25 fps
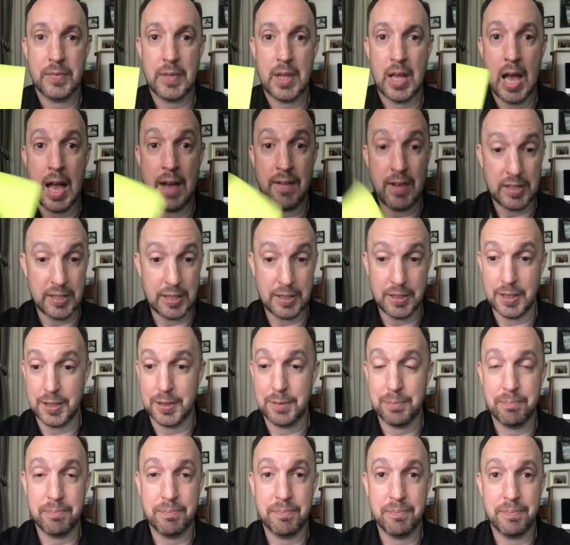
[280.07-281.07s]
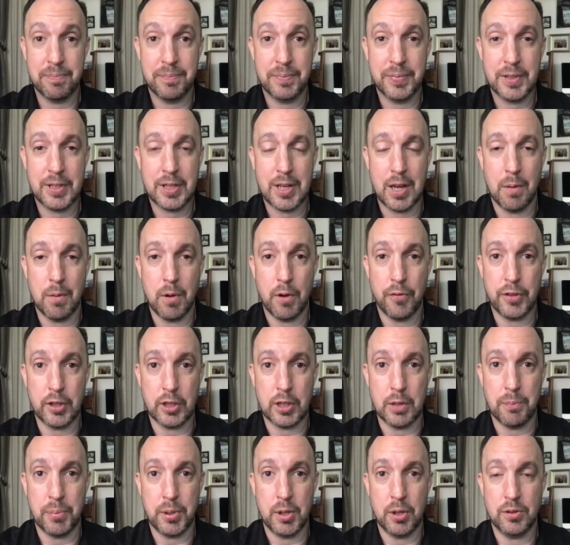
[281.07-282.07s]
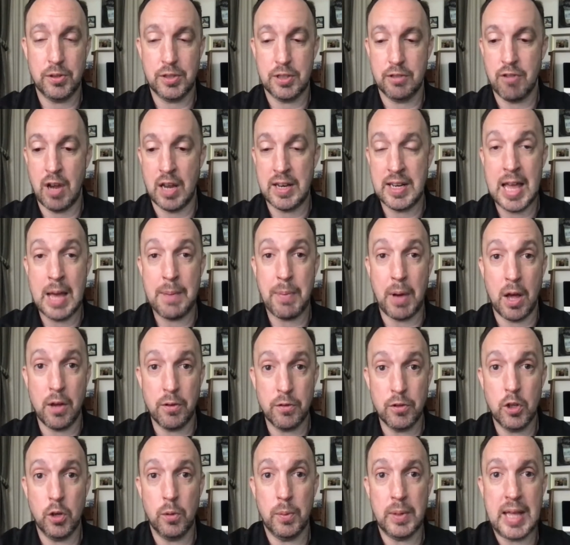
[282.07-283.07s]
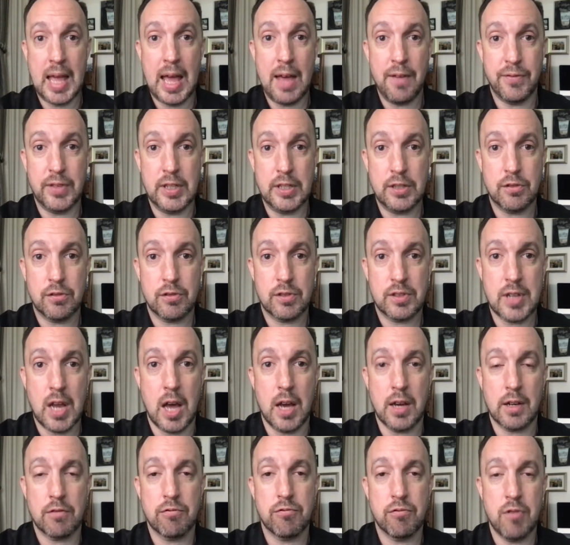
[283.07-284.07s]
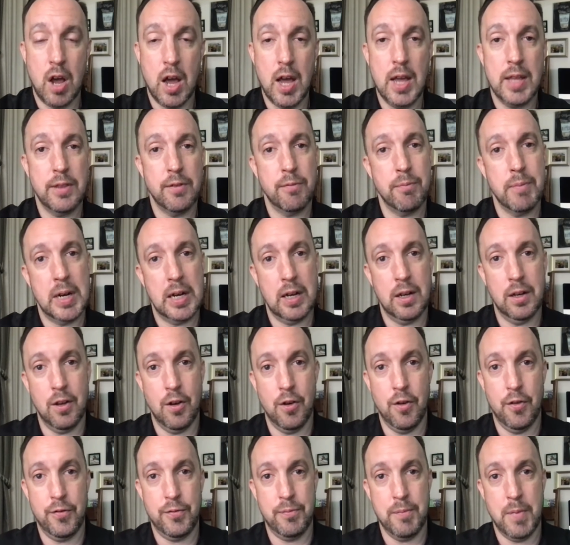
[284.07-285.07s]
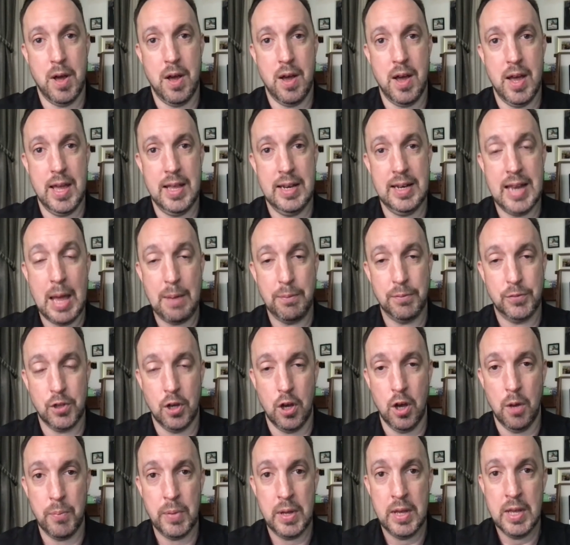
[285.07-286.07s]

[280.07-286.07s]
I've actually just come off the computer right now, but I'll normally have this stuck right in the middle of my laptop,